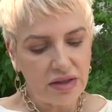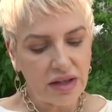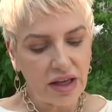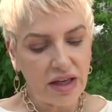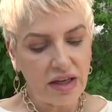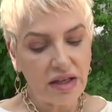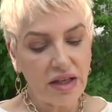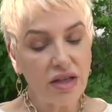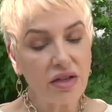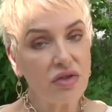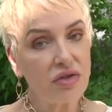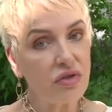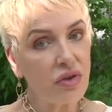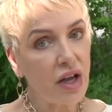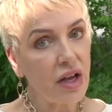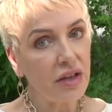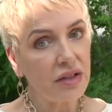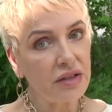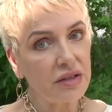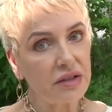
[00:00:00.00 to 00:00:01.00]
Taking
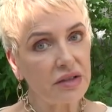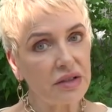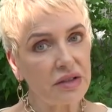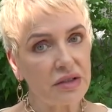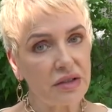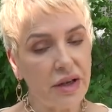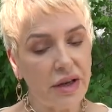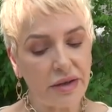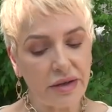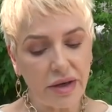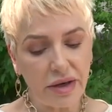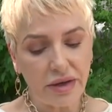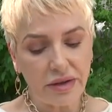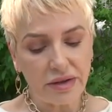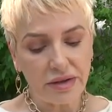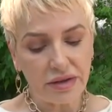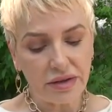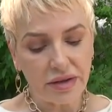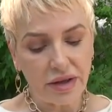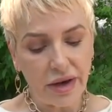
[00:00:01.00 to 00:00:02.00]
drugs does not
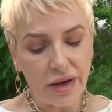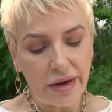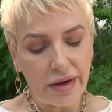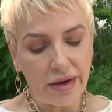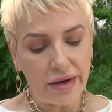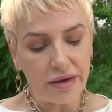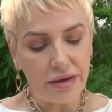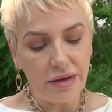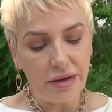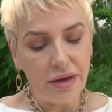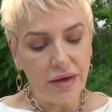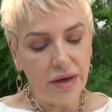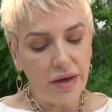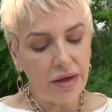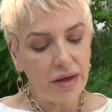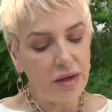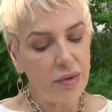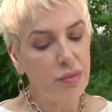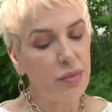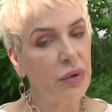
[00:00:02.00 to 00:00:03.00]
honor God
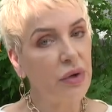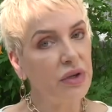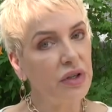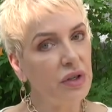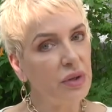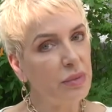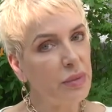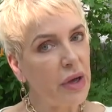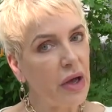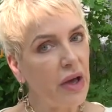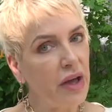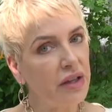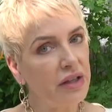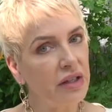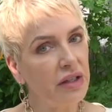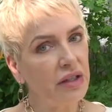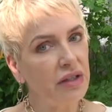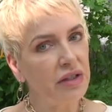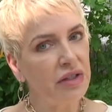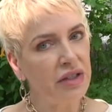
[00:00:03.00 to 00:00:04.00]
he put your
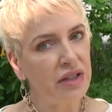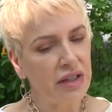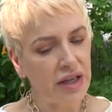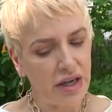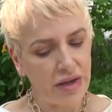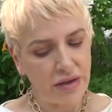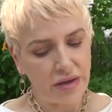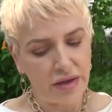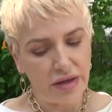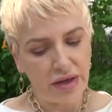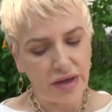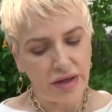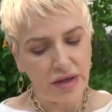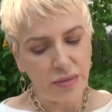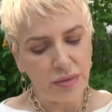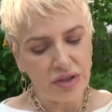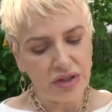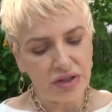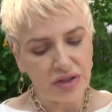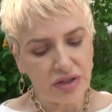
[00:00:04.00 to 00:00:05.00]
body together in
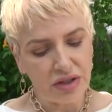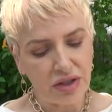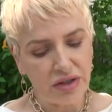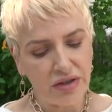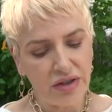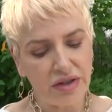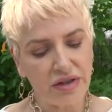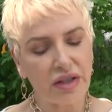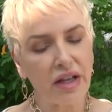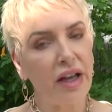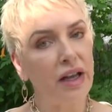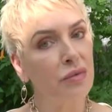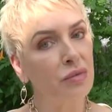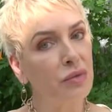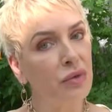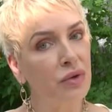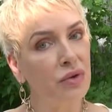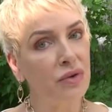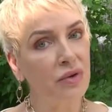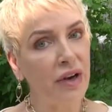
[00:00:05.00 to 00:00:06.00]
a mysterious
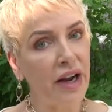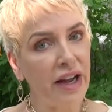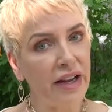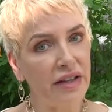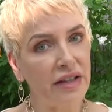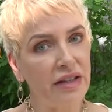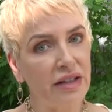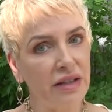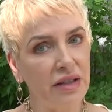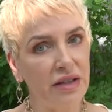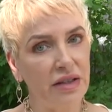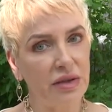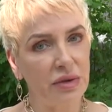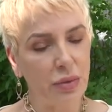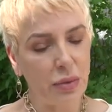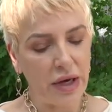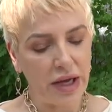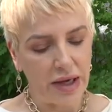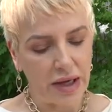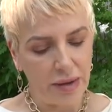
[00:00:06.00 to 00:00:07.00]
and
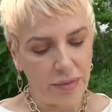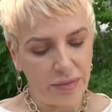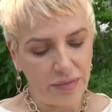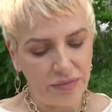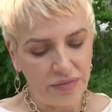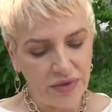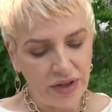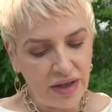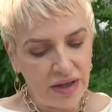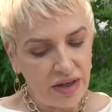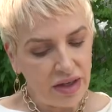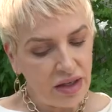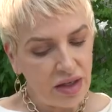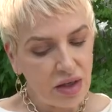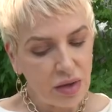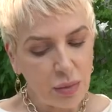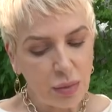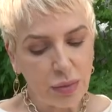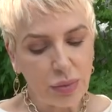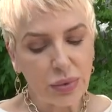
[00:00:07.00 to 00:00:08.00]
miraculous way.
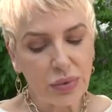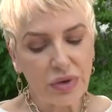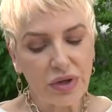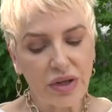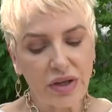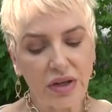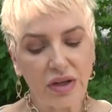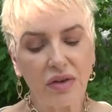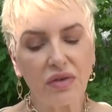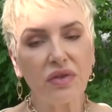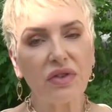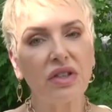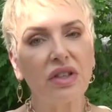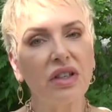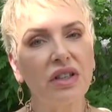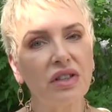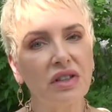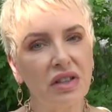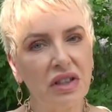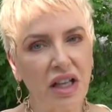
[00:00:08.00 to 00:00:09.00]
He breathed
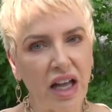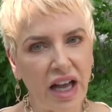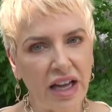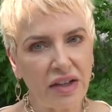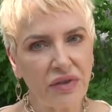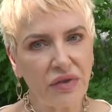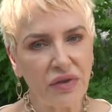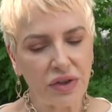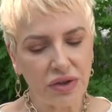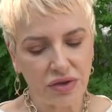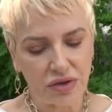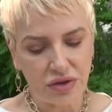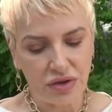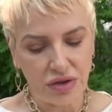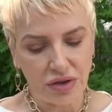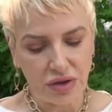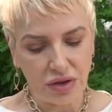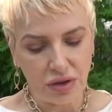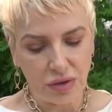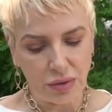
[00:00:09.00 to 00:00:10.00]
life
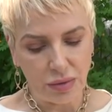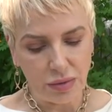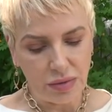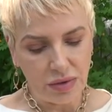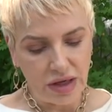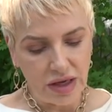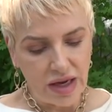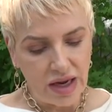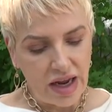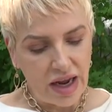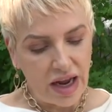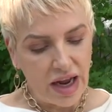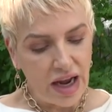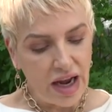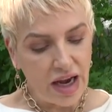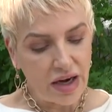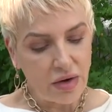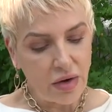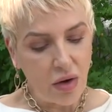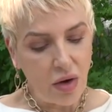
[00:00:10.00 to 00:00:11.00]
into you,
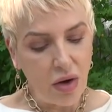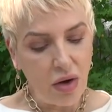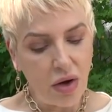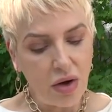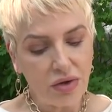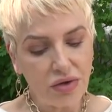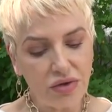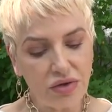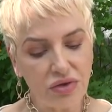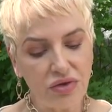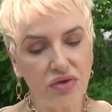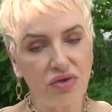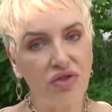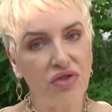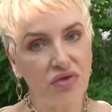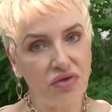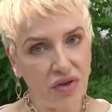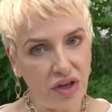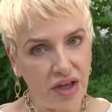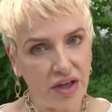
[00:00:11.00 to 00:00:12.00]
and all
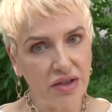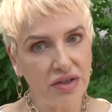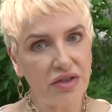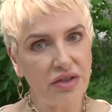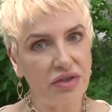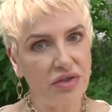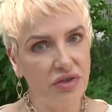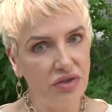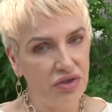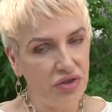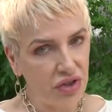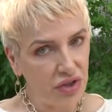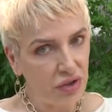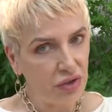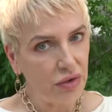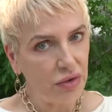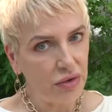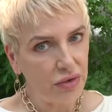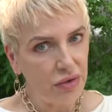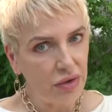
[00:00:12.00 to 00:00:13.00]
drugs
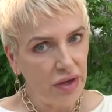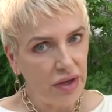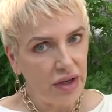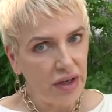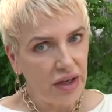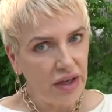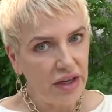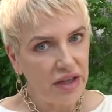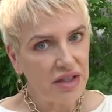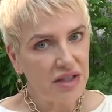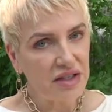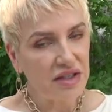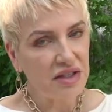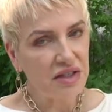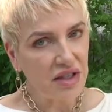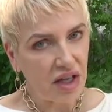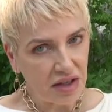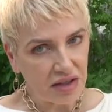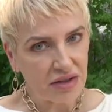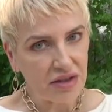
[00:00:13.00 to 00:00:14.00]
do is
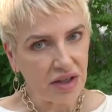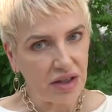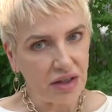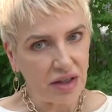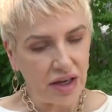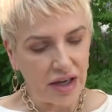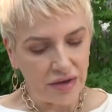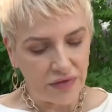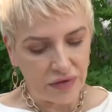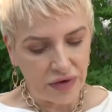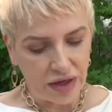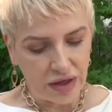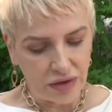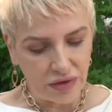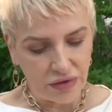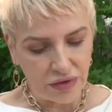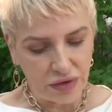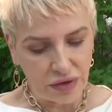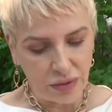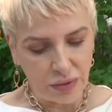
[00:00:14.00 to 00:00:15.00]
suck the life out
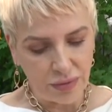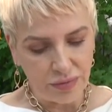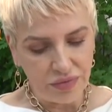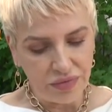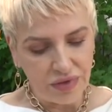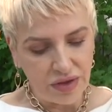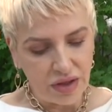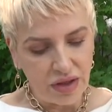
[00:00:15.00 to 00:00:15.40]
of you.